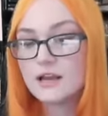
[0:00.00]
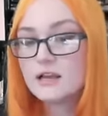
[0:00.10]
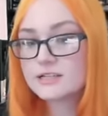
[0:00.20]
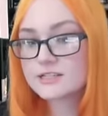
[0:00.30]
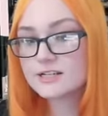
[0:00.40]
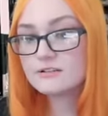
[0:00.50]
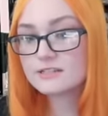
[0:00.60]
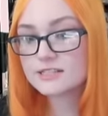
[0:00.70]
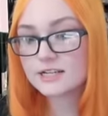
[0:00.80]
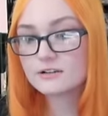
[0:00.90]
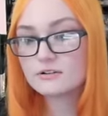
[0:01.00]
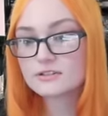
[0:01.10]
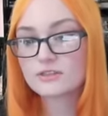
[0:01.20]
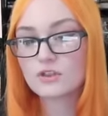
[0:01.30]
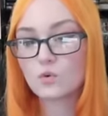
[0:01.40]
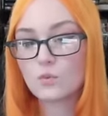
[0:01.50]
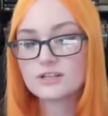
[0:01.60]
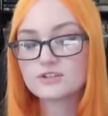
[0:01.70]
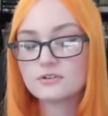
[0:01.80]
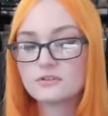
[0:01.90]
still signals that the
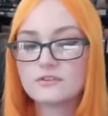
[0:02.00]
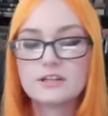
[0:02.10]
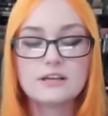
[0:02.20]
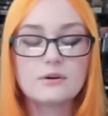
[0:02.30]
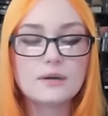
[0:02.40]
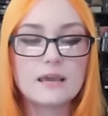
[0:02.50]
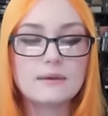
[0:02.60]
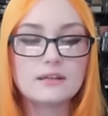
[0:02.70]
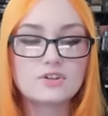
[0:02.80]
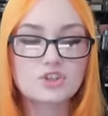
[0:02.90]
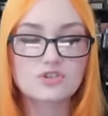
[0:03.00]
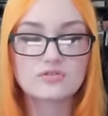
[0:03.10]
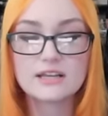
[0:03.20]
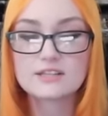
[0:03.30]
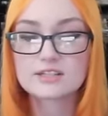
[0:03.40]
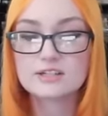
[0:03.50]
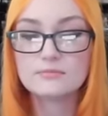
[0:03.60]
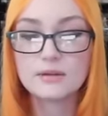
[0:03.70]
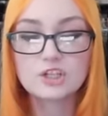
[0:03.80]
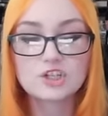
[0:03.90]
Western video game industry is still
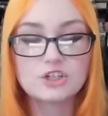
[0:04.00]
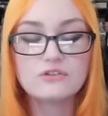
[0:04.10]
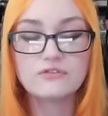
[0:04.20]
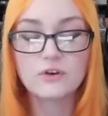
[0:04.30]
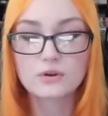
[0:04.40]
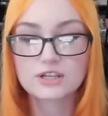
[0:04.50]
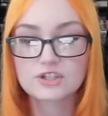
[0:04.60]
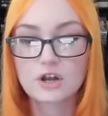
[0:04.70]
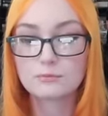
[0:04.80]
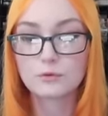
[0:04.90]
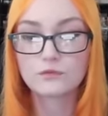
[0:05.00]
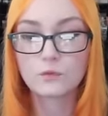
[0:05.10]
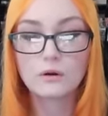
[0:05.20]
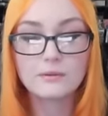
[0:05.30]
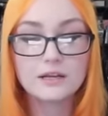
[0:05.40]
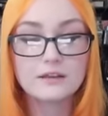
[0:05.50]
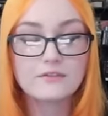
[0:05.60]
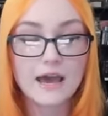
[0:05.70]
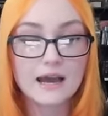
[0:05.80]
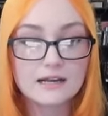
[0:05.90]
much too focused on performative
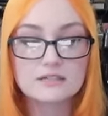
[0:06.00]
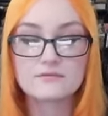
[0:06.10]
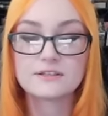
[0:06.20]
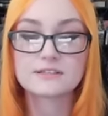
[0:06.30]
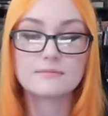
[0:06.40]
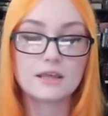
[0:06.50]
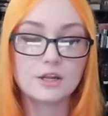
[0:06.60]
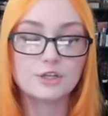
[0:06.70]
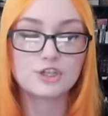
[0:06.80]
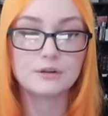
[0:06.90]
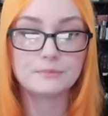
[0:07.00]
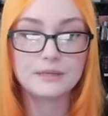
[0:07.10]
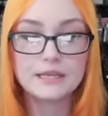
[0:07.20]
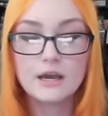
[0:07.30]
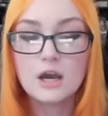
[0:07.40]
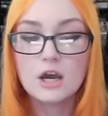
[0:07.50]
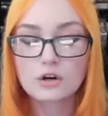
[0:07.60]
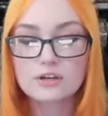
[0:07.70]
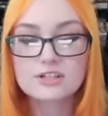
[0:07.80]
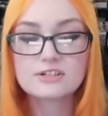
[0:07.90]
activism than it should be,
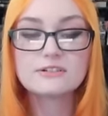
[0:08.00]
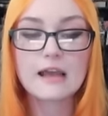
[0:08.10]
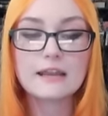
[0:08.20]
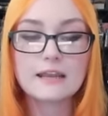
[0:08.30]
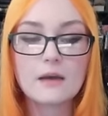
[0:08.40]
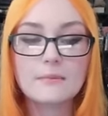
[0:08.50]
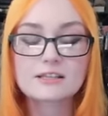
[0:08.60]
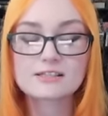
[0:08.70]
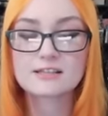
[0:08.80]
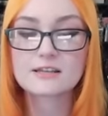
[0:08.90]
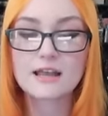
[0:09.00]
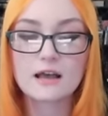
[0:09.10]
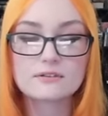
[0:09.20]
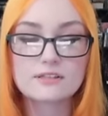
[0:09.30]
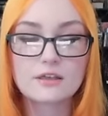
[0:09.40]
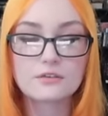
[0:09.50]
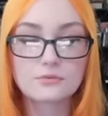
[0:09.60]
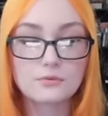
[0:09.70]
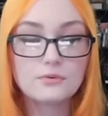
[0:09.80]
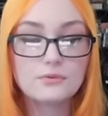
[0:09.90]
Crystal Dynamics has announced that
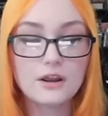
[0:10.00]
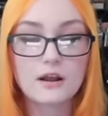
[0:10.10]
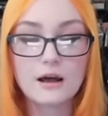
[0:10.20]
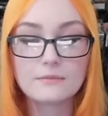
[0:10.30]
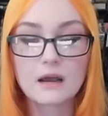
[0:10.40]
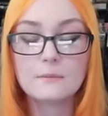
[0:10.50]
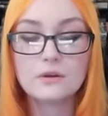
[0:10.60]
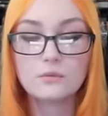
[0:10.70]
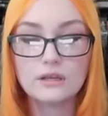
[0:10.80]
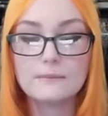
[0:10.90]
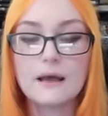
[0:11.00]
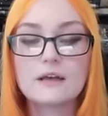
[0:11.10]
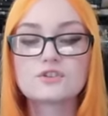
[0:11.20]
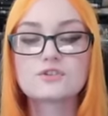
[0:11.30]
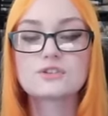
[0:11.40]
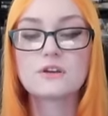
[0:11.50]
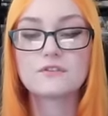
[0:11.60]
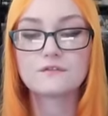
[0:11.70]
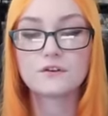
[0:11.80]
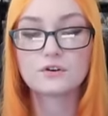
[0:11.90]
through their upcoming remasters of
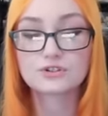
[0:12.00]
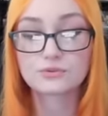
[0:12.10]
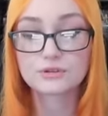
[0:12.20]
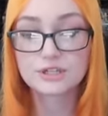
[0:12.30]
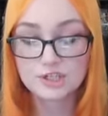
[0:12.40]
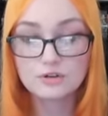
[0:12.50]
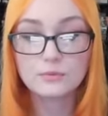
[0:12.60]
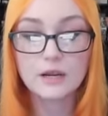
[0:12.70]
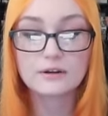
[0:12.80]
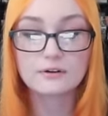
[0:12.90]
the first three Tomb Raider